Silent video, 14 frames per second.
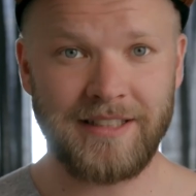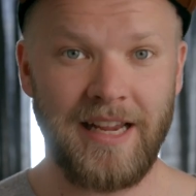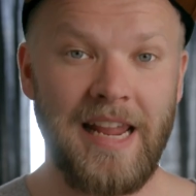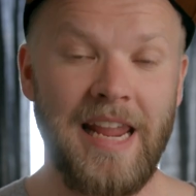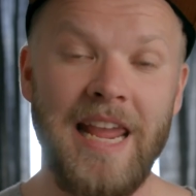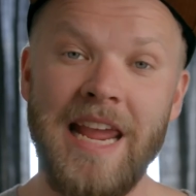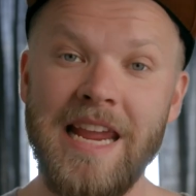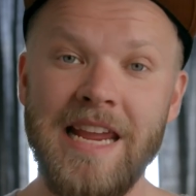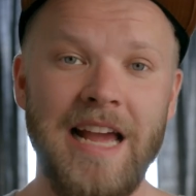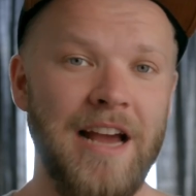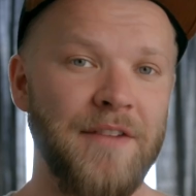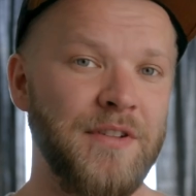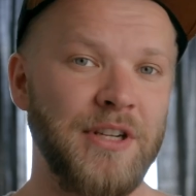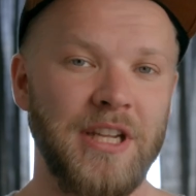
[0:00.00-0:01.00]
I hate
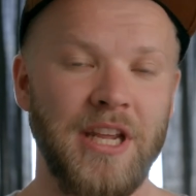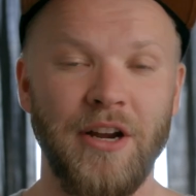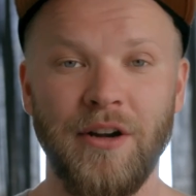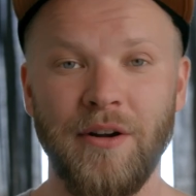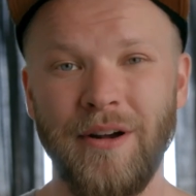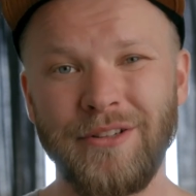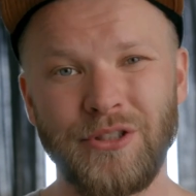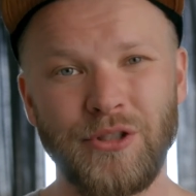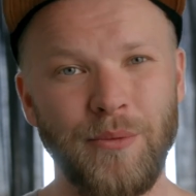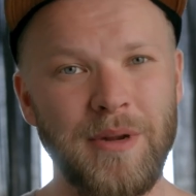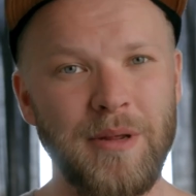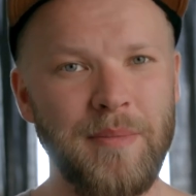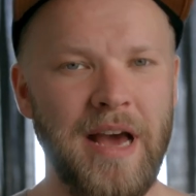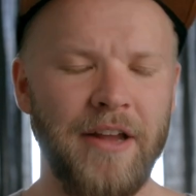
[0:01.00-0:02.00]
having to carry around so
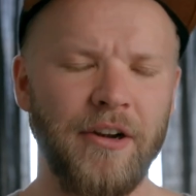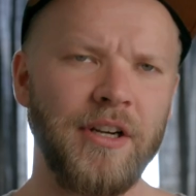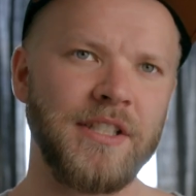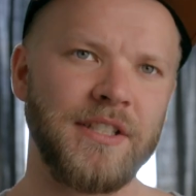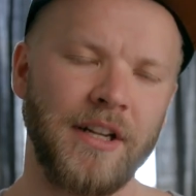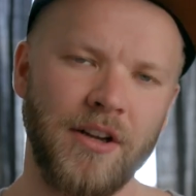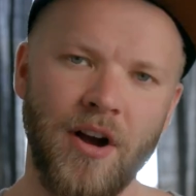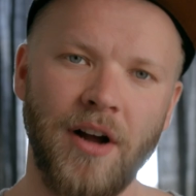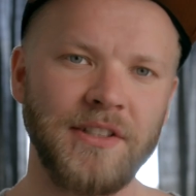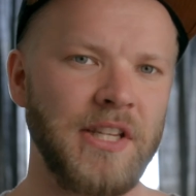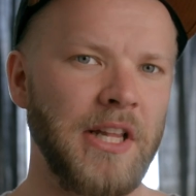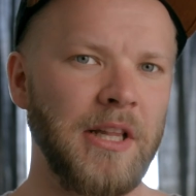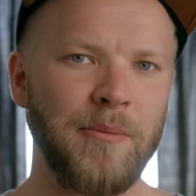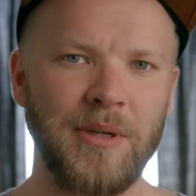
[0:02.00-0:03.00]
many batteries and
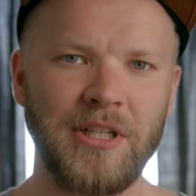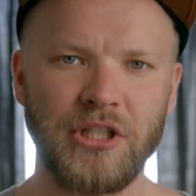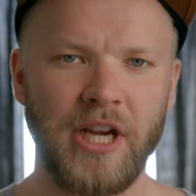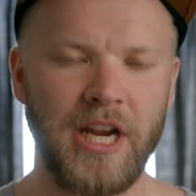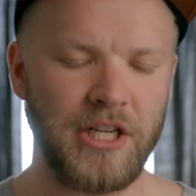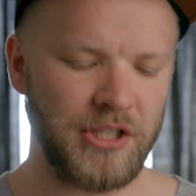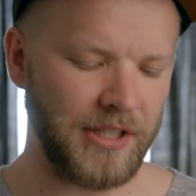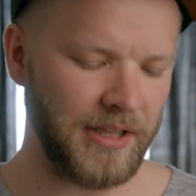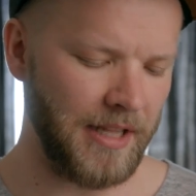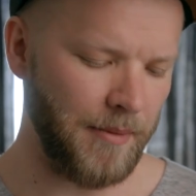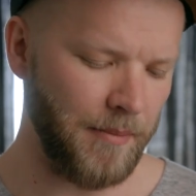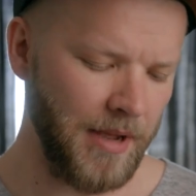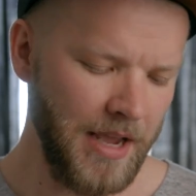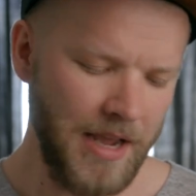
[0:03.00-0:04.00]
constantly be changing
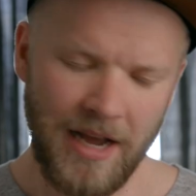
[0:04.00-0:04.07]
them.